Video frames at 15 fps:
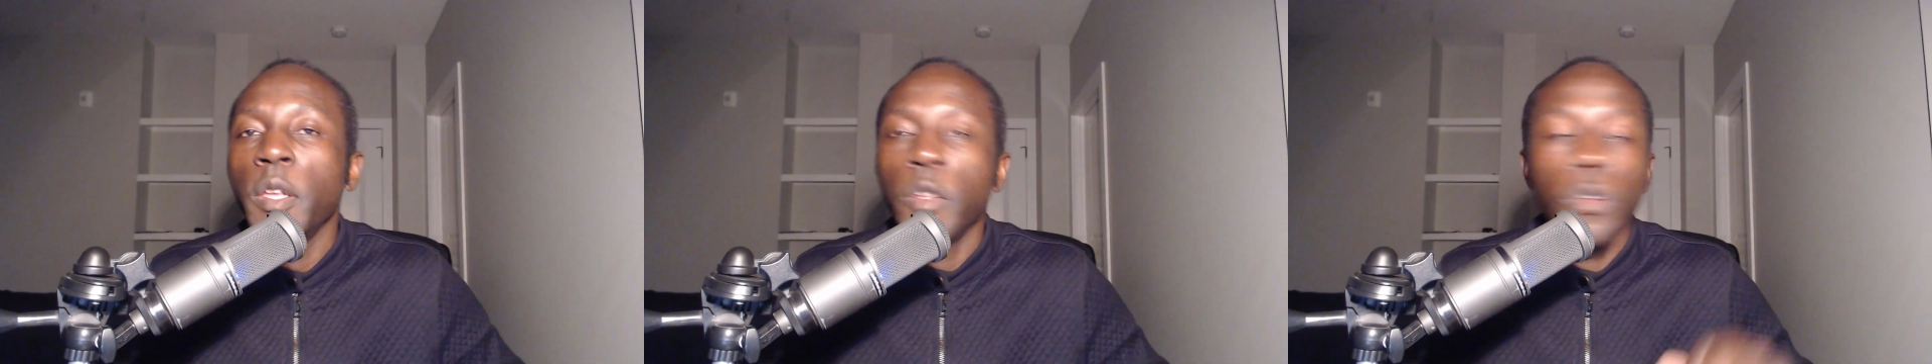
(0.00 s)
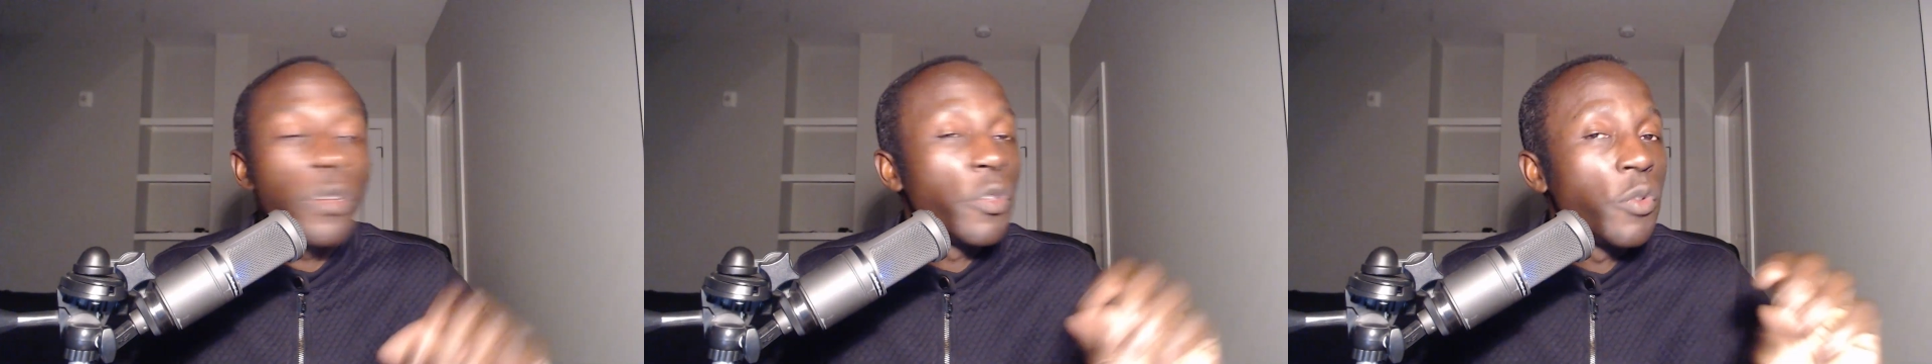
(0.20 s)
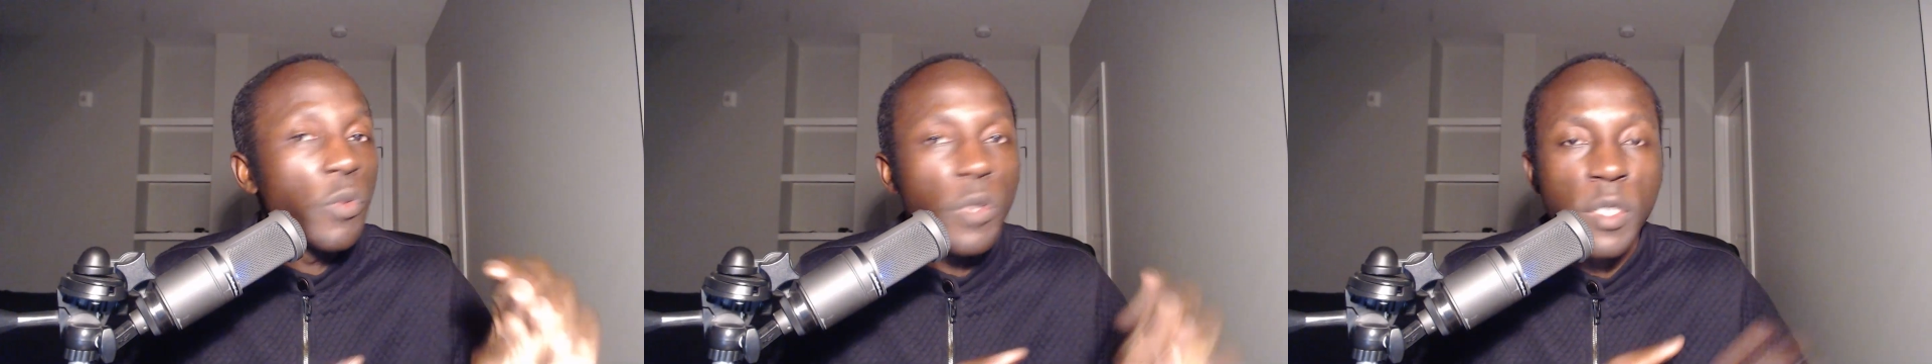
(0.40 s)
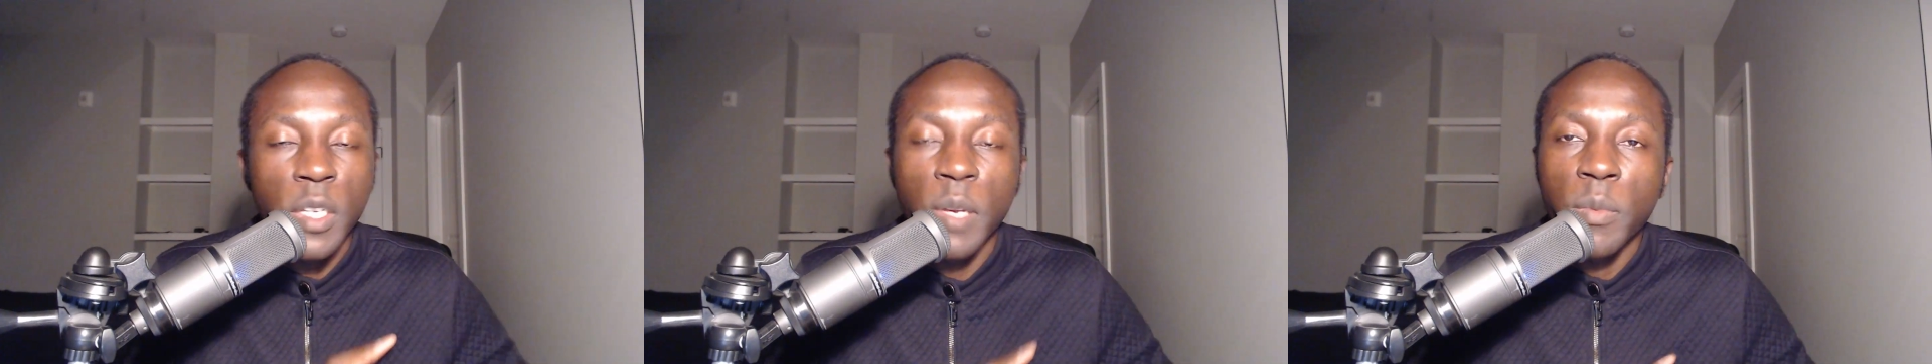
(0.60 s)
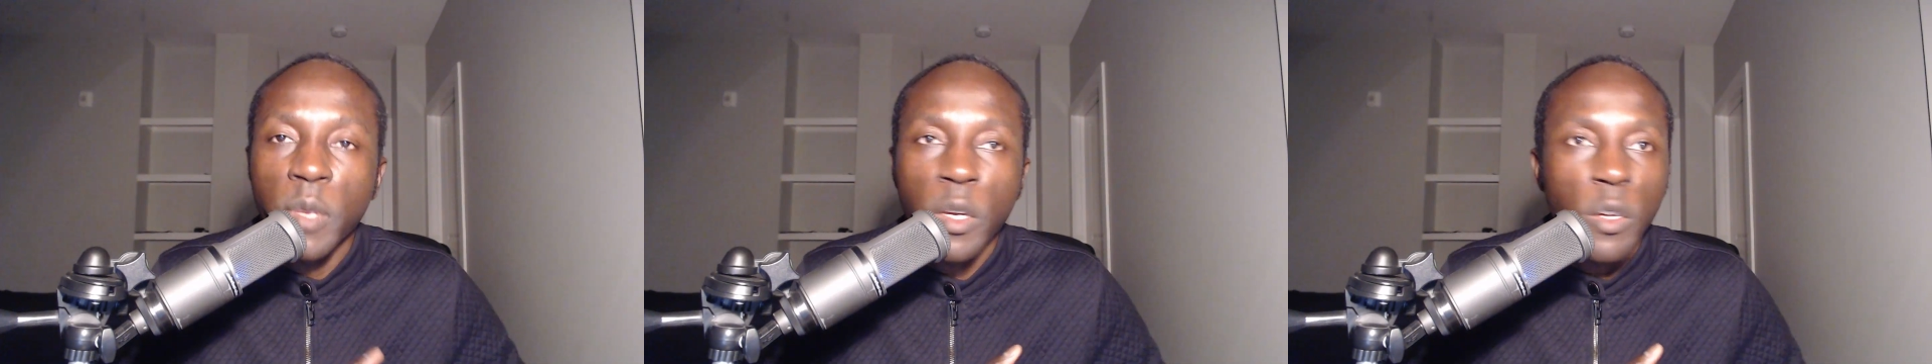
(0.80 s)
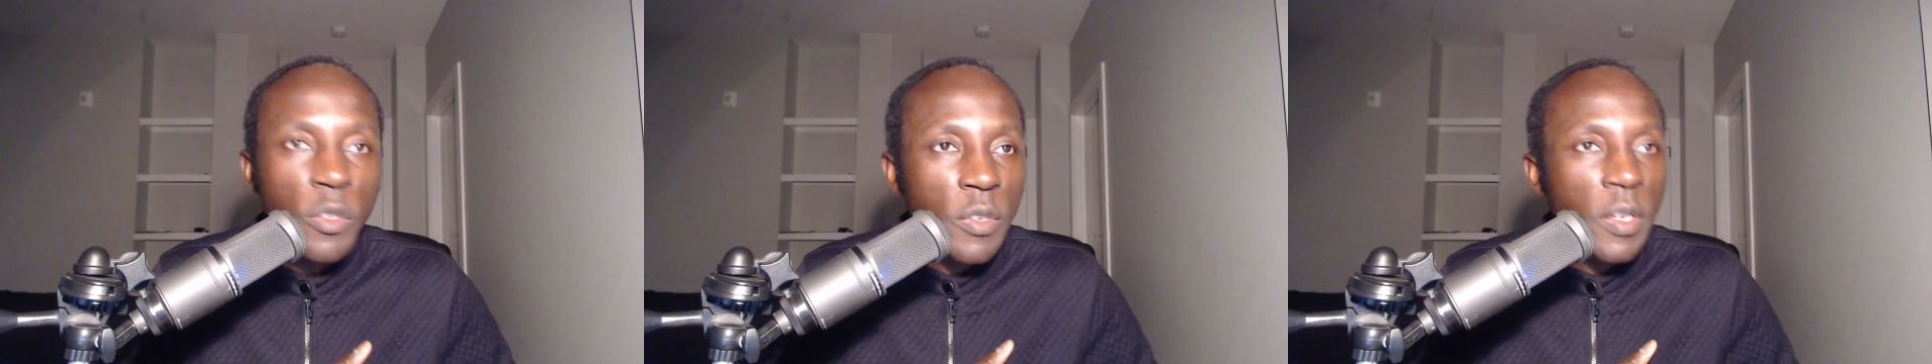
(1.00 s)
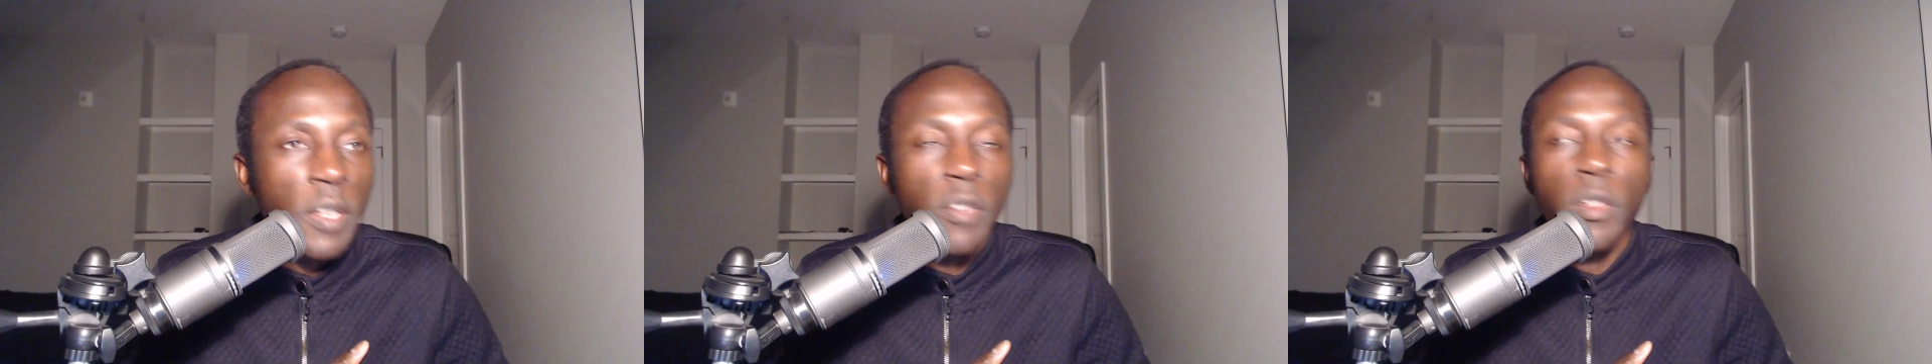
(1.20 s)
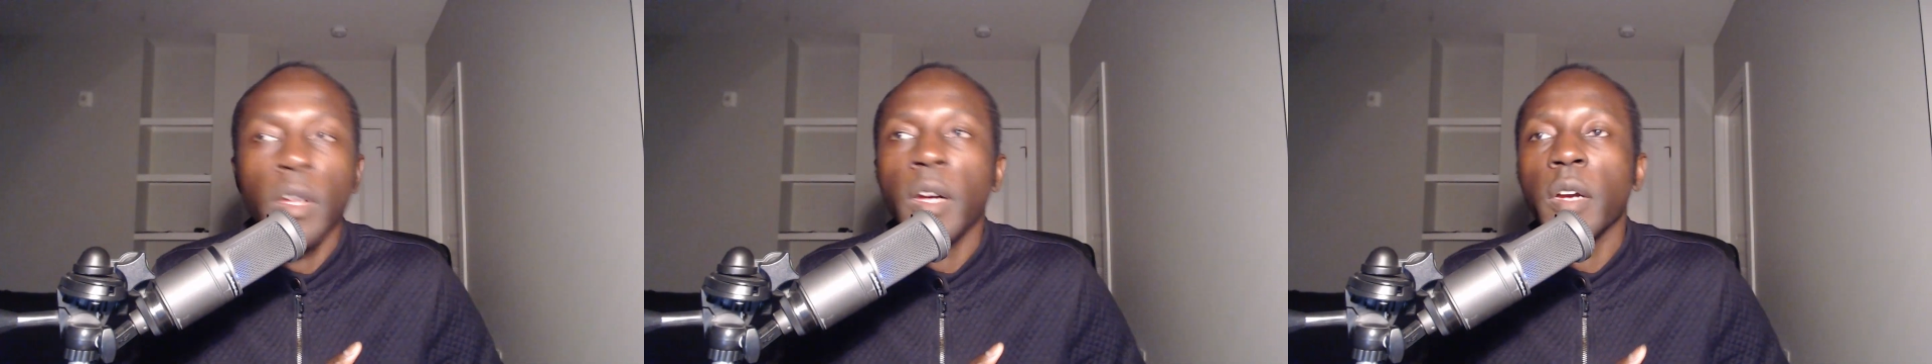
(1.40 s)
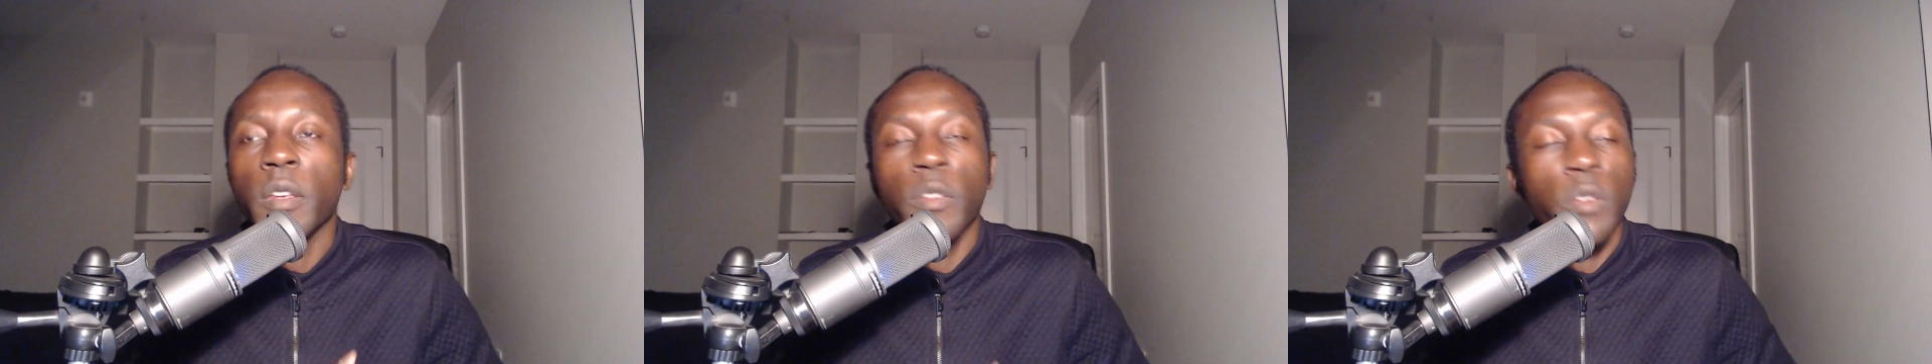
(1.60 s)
You can do the same thing on TikTok.